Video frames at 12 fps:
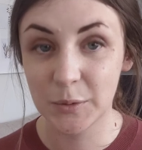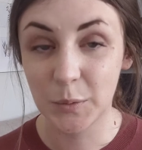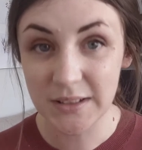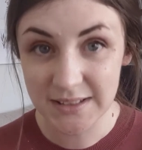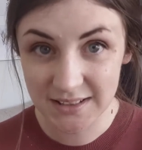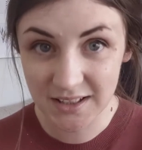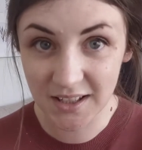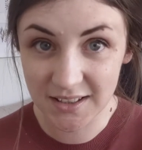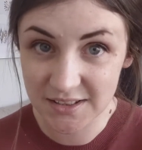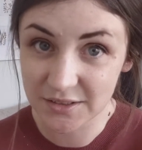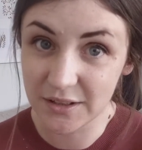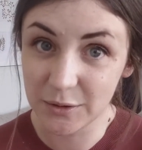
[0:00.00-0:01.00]
Once the
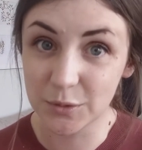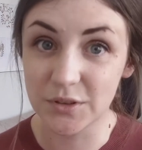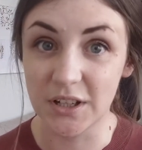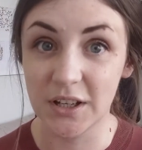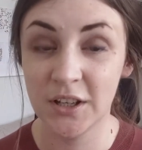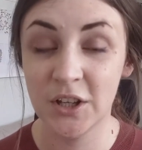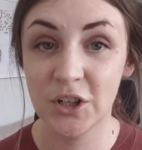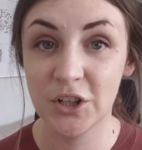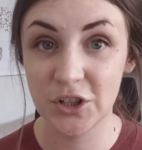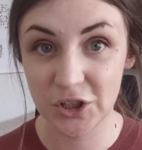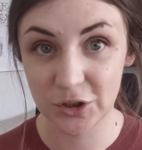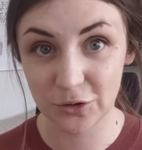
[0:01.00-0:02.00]
cards are in order,
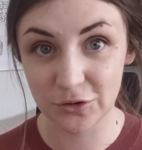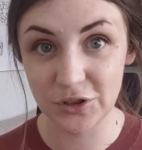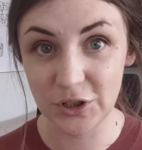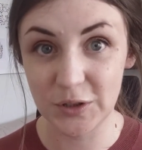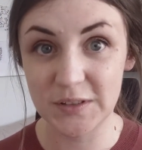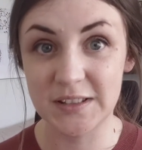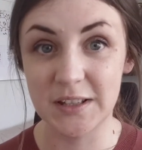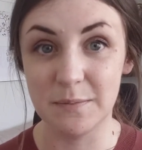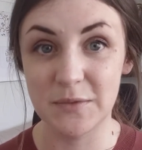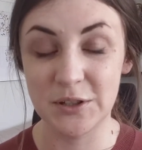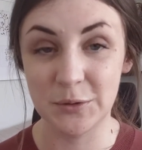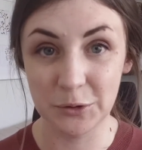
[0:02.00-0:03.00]
could children use them
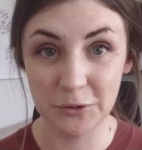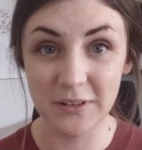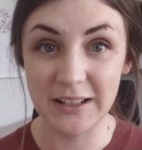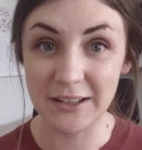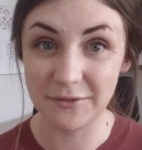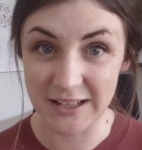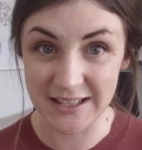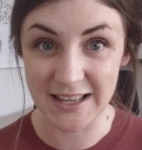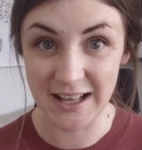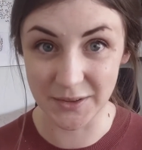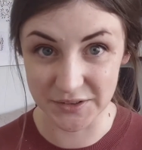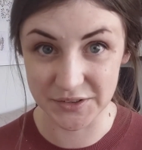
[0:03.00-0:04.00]
to orally
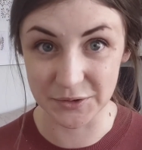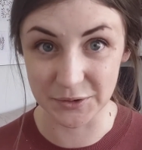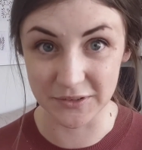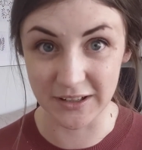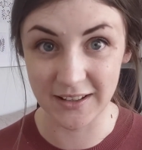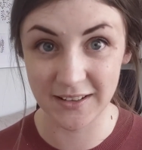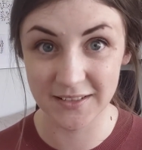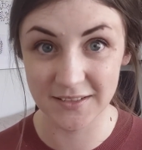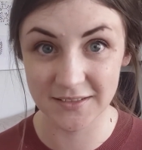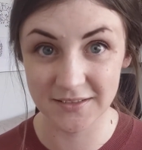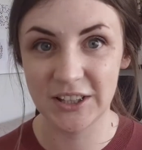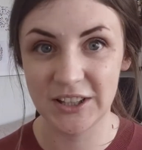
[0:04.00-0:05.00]
retell the story?
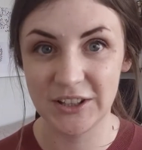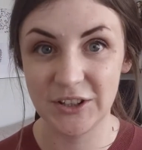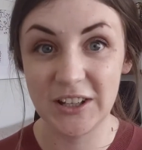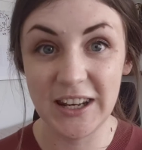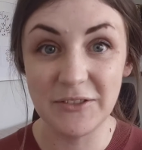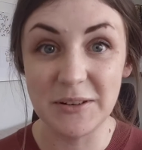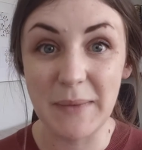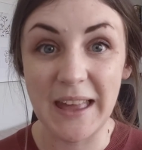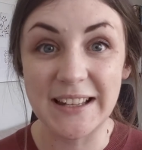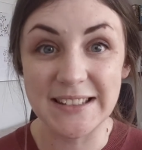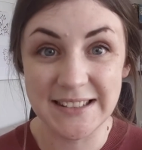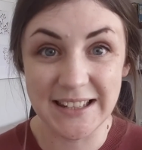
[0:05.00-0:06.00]
You could even
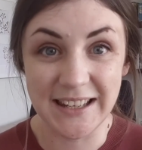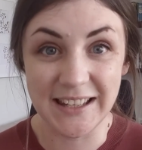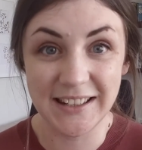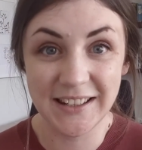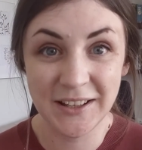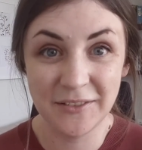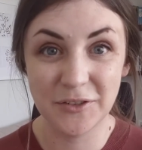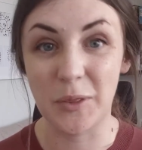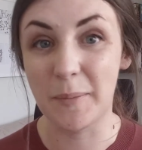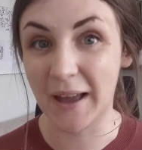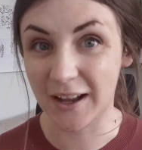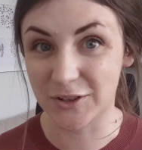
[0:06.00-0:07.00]
make a scene for
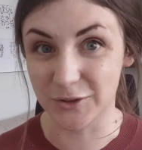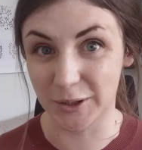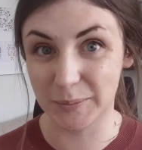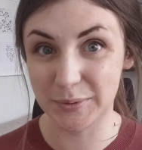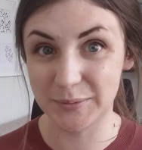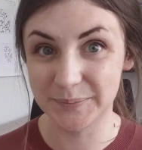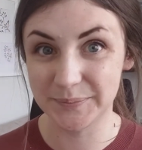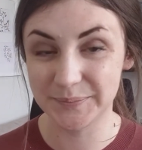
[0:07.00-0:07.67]
the backdrop.